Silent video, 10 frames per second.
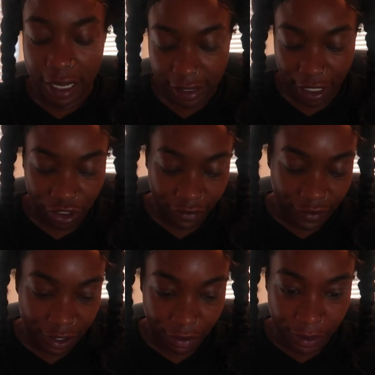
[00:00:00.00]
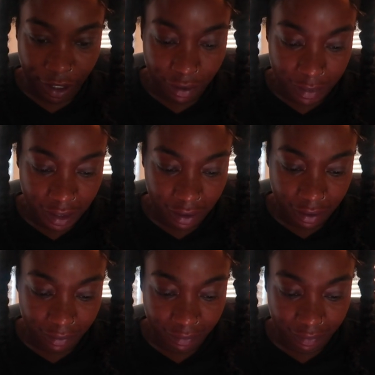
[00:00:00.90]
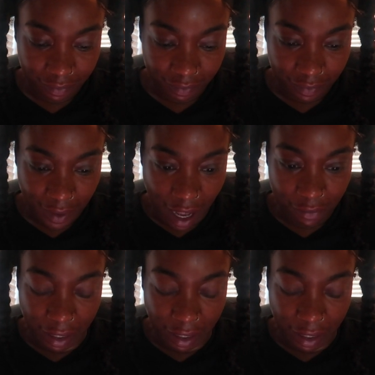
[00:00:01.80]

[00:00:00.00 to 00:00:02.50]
It's actually very weird, but I'm